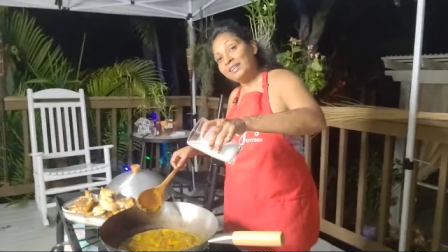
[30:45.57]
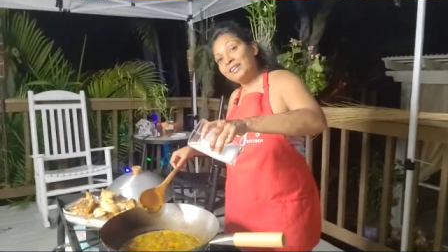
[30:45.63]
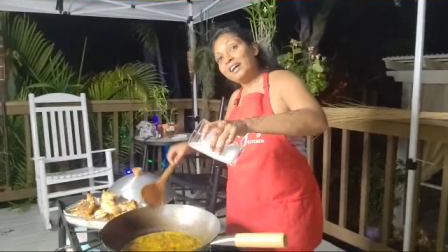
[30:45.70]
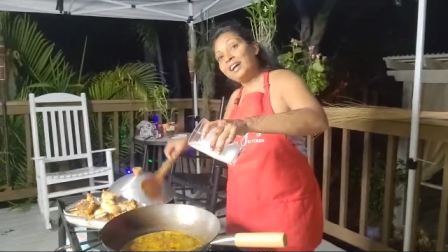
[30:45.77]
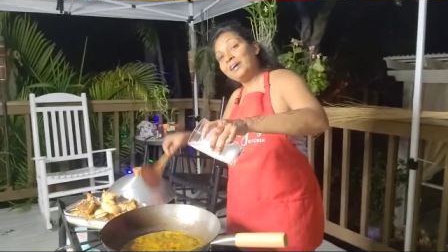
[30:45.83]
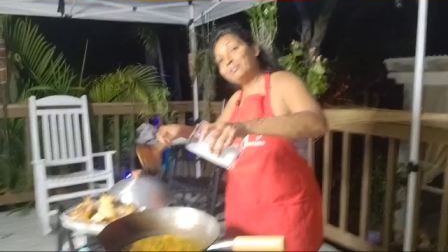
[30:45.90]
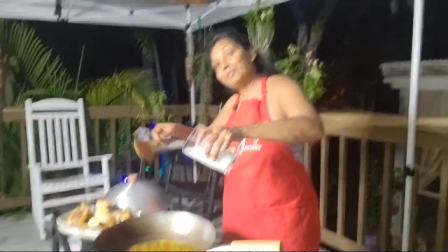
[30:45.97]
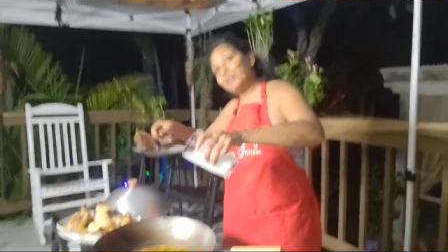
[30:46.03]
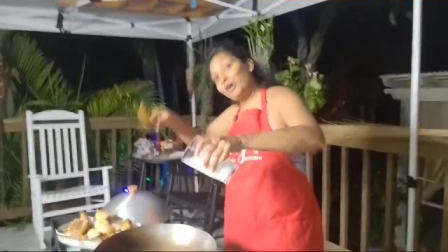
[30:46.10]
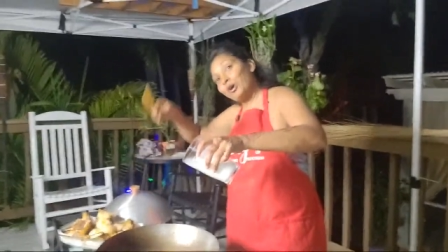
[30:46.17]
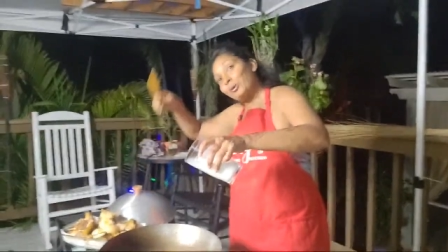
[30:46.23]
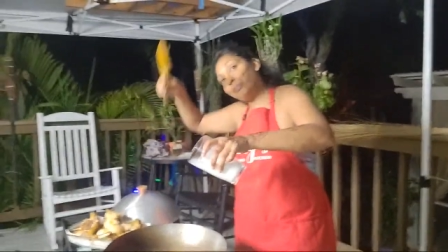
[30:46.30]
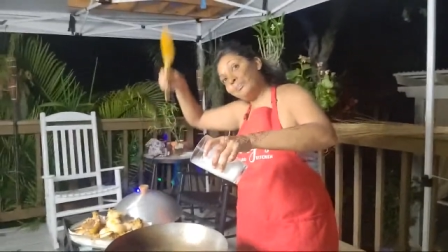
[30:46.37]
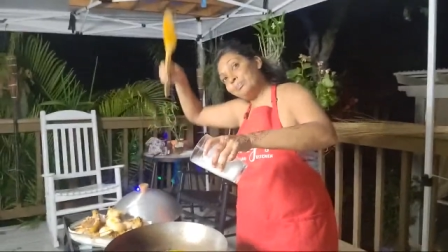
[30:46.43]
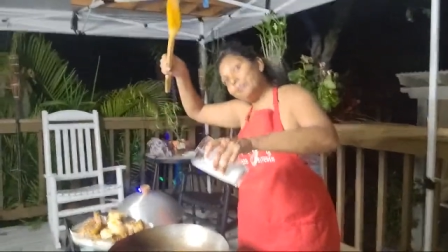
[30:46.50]
Um,
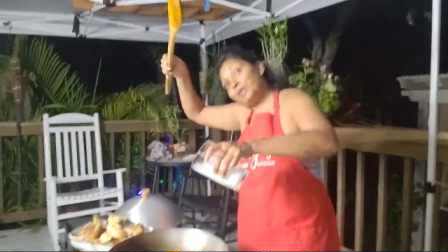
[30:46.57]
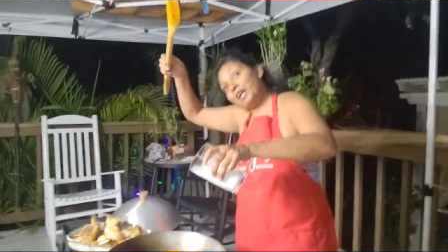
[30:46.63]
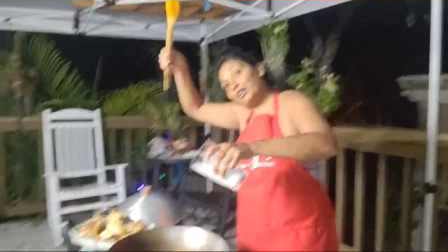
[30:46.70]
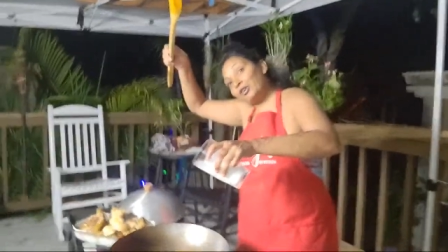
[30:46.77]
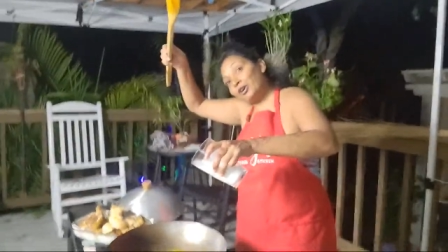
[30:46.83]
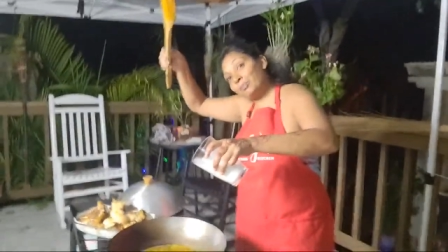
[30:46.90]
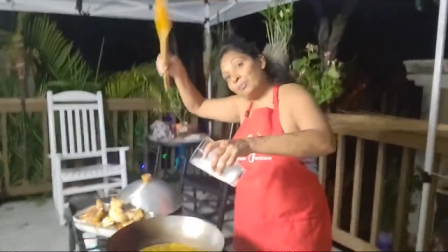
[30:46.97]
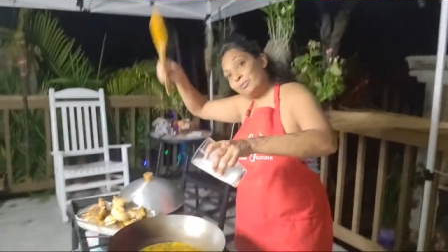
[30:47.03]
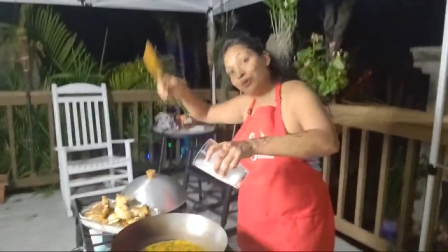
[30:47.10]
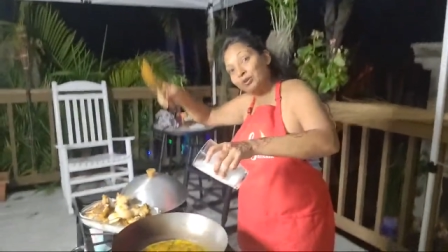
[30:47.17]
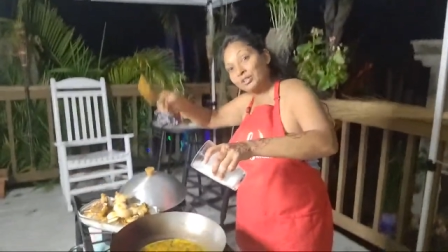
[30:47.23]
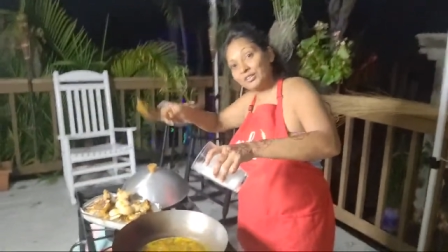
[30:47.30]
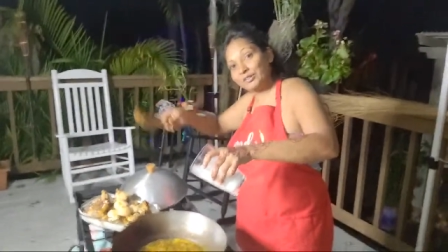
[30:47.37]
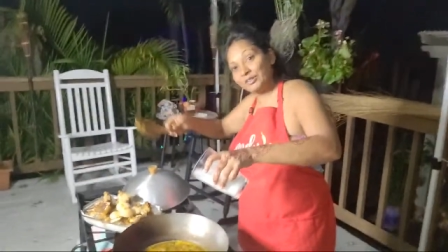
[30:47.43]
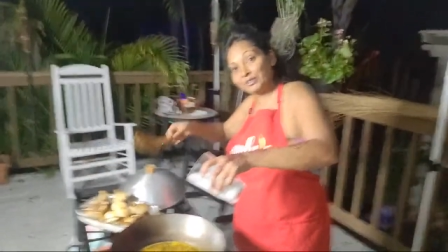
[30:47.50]
up like up more.
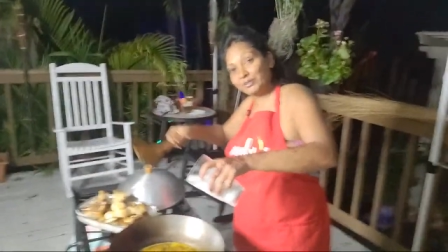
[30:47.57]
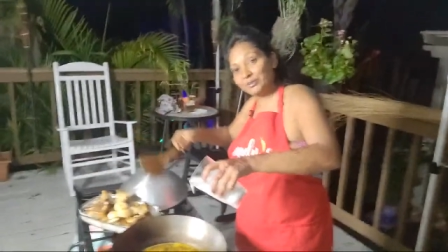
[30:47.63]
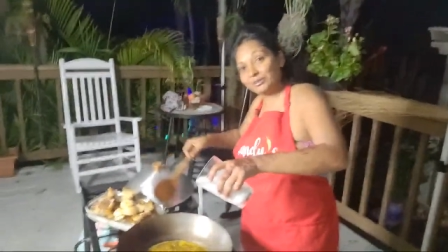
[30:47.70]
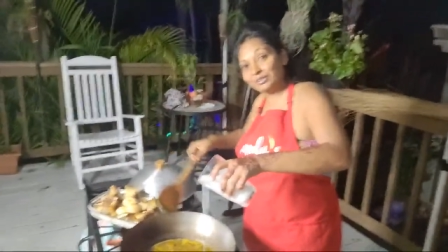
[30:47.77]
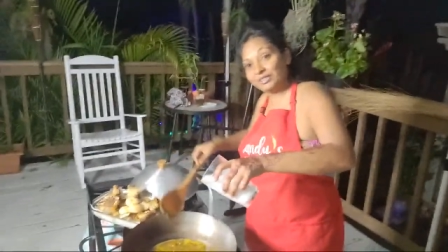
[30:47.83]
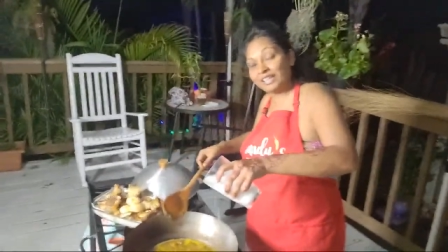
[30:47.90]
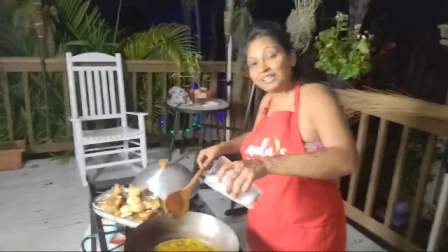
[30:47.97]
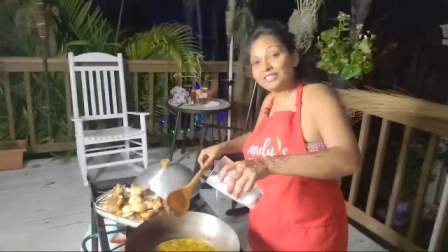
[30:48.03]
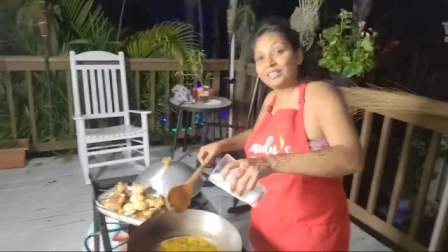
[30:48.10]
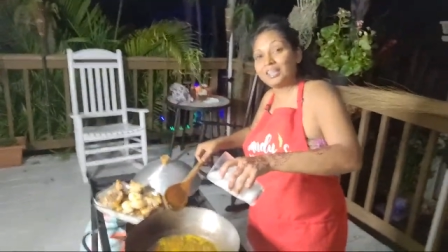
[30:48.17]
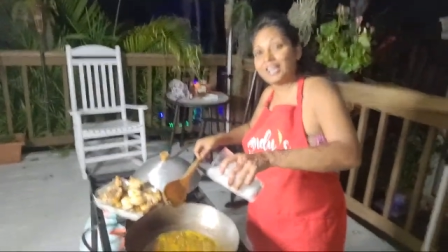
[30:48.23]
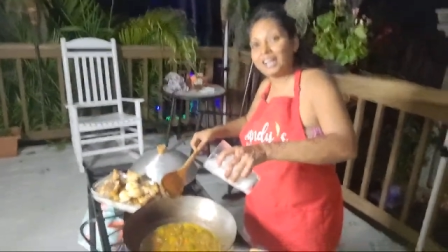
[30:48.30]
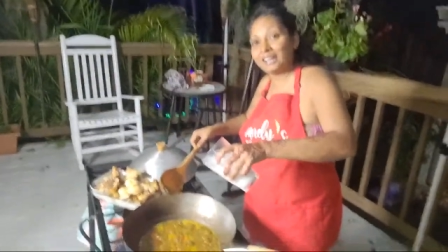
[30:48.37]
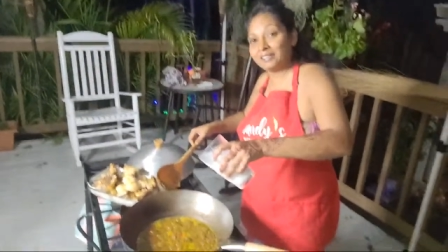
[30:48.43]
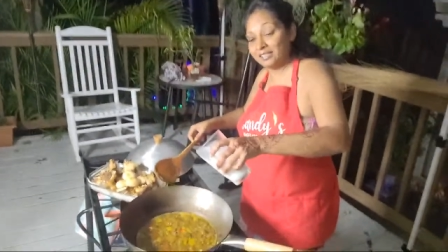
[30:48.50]
There you go. Like
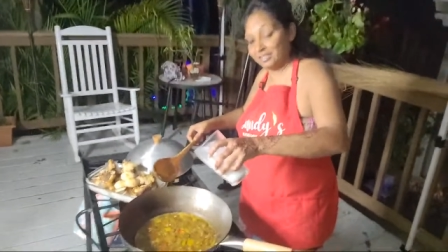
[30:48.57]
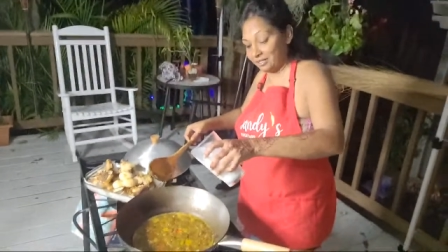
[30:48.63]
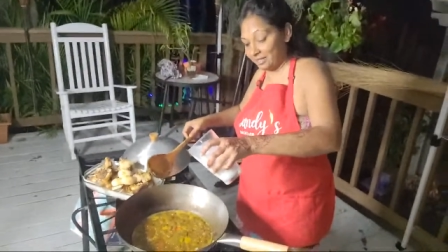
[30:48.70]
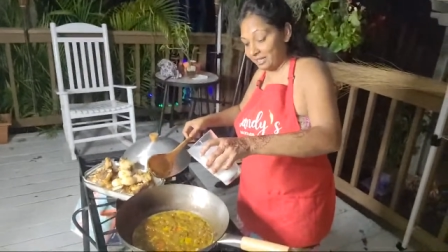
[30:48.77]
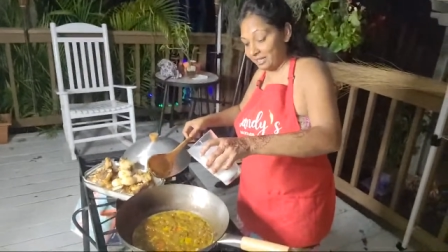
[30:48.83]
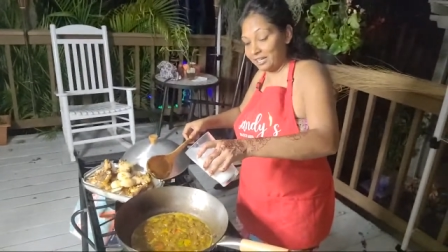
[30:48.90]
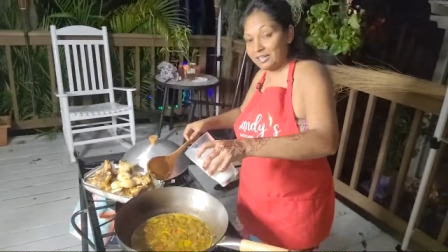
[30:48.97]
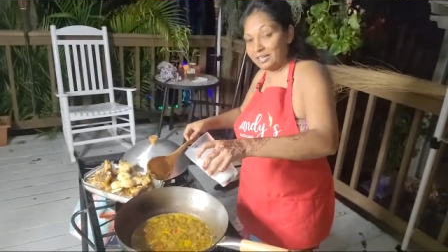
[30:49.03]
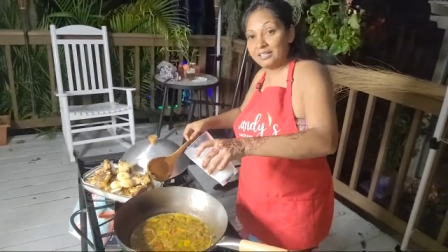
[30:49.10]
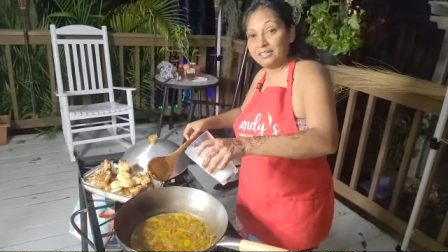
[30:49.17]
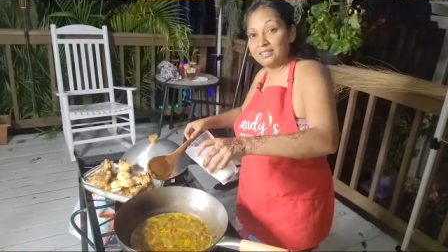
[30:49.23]
uh, the uh.